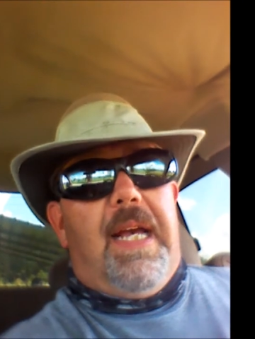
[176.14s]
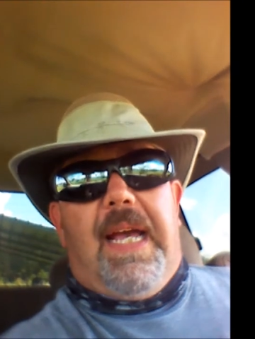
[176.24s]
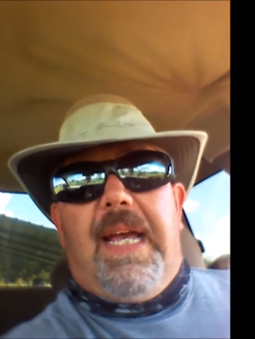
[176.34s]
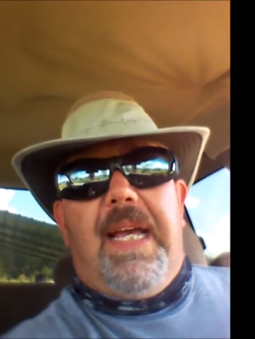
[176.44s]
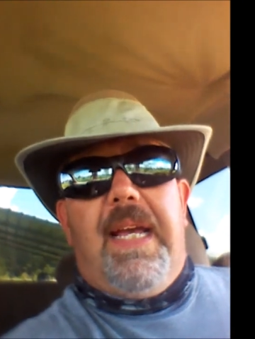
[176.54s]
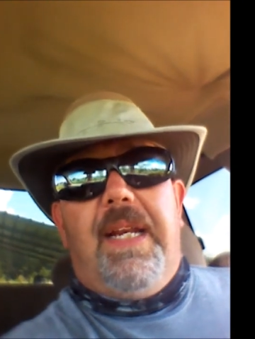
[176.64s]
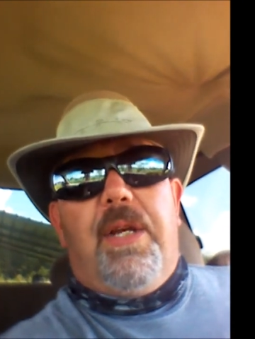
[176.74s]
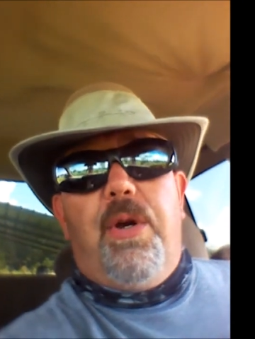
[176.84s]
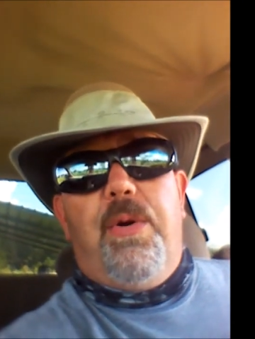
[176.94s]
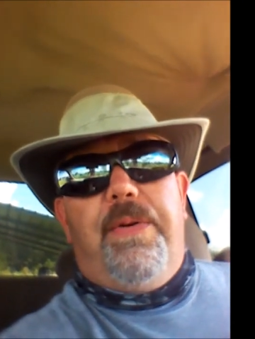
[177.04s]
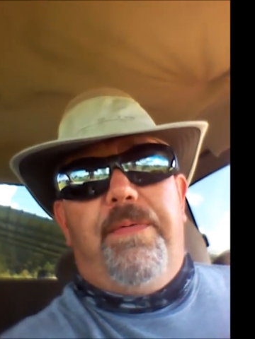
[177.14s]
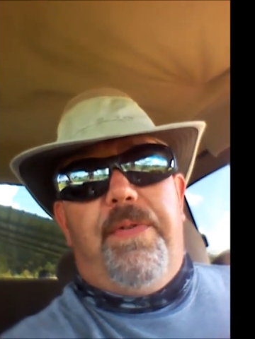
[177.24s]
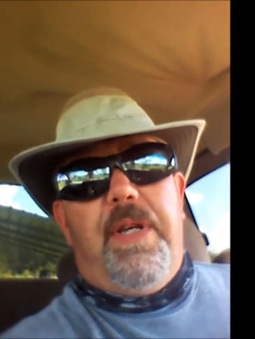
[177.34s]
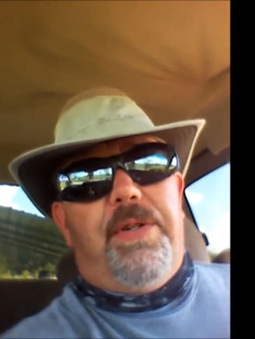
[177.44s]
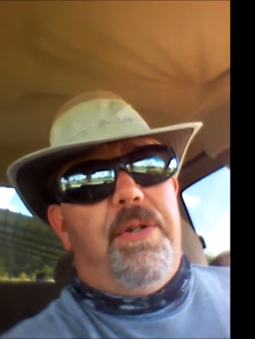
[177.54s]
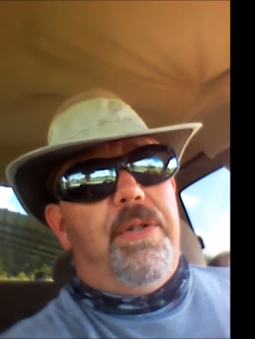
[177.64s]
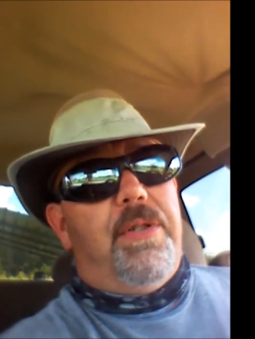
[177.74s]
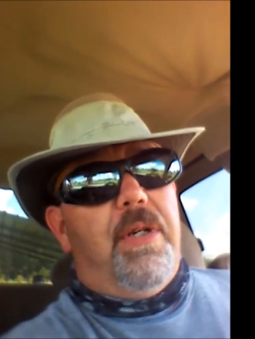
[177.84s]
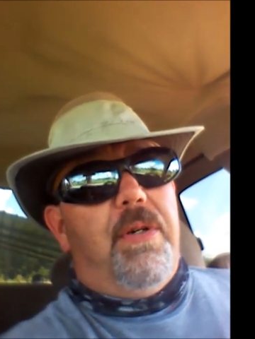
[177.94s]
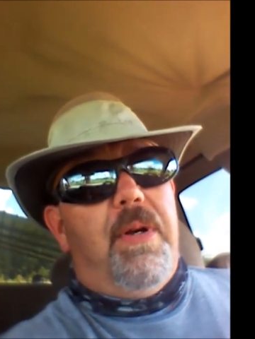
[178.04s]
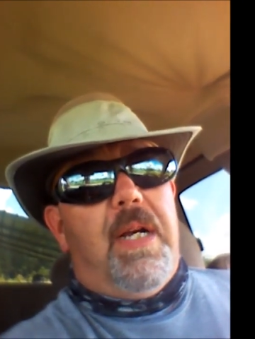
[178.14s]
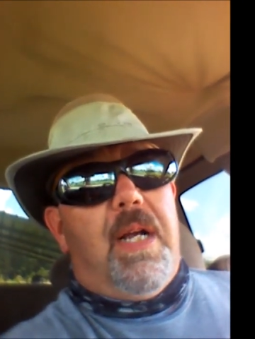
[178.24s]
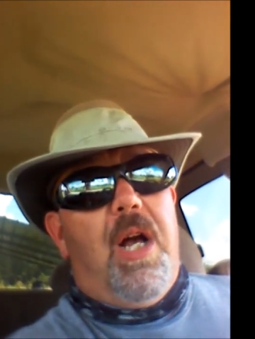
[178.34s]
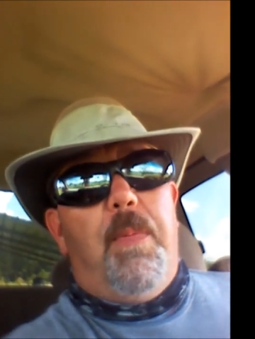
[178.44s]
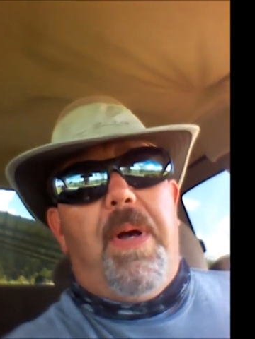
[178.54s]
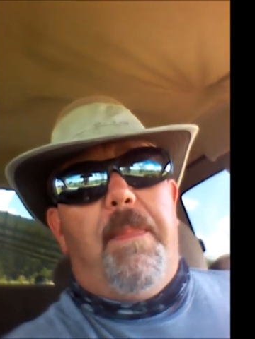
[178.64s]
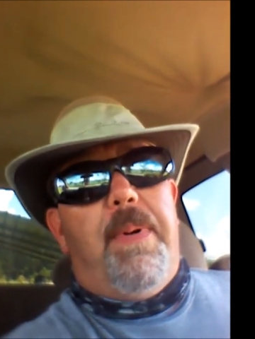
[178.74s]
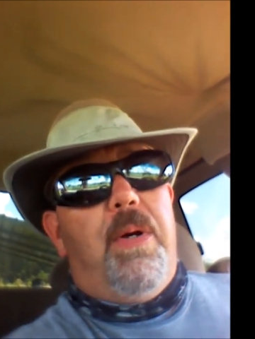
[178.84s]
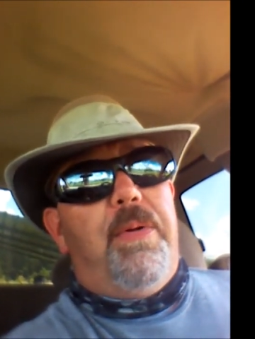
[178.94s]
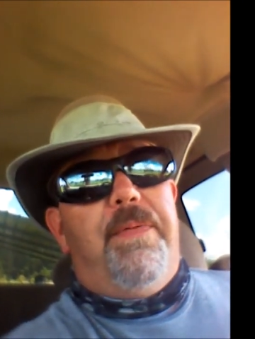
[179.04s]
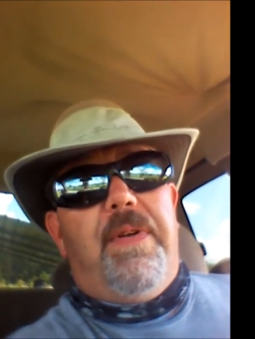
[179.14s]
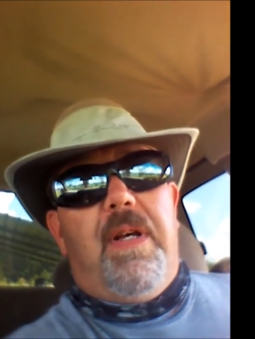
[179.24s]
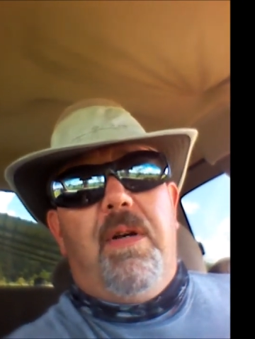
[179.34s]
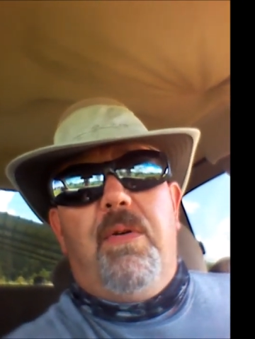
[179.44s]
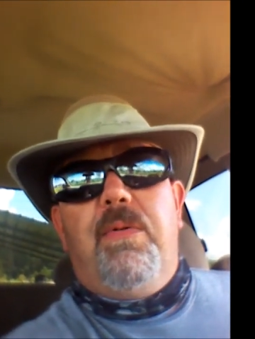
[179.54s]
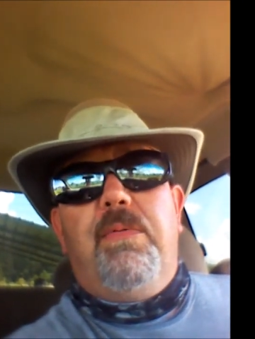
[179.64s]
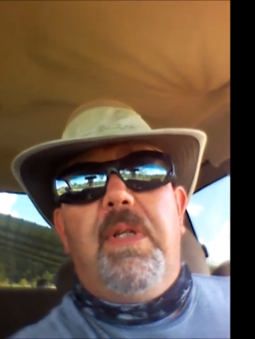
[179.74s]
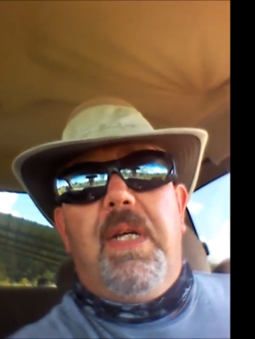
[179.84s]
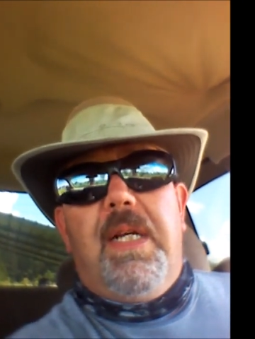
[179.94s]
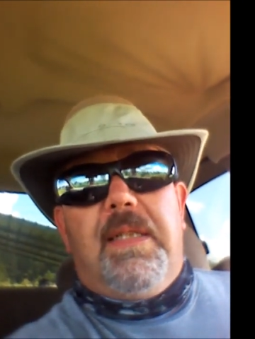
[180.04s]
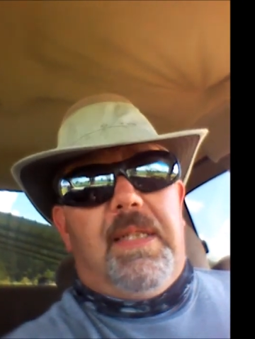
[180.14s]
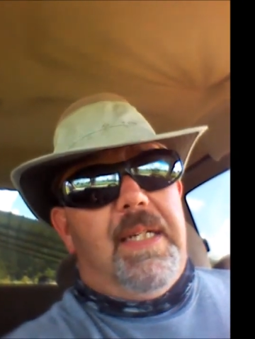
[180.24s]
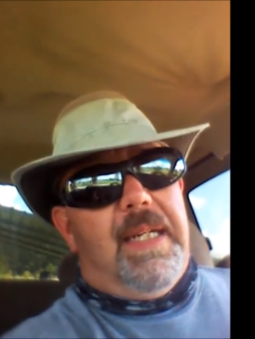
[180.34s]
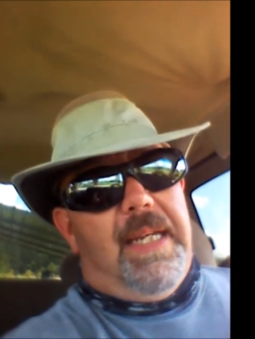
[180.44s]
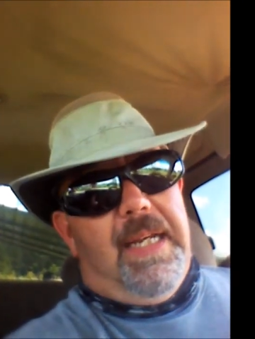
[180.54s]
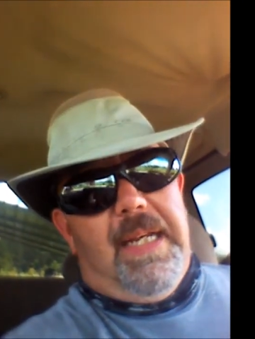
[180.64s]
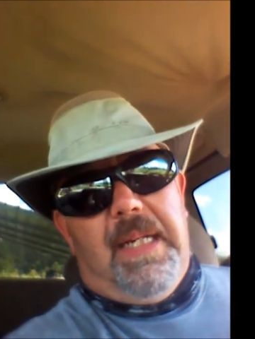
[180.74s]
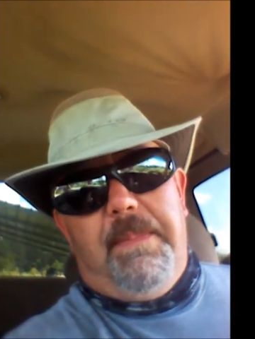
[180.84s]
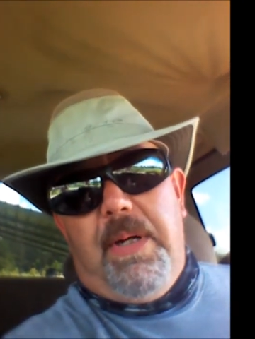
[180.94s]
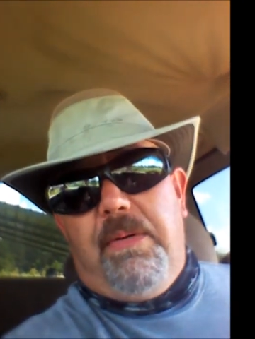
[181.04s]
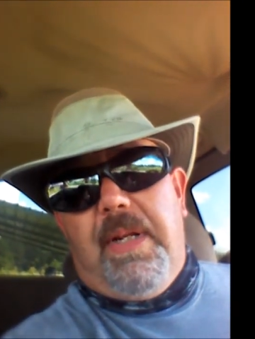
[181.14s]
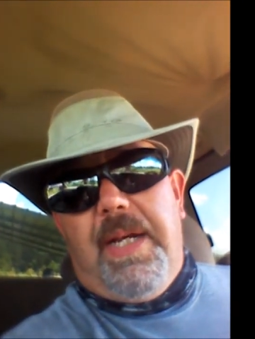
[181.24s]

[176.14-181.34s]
Had to go and fish her, so I called Pop on the phone. Said, get the boat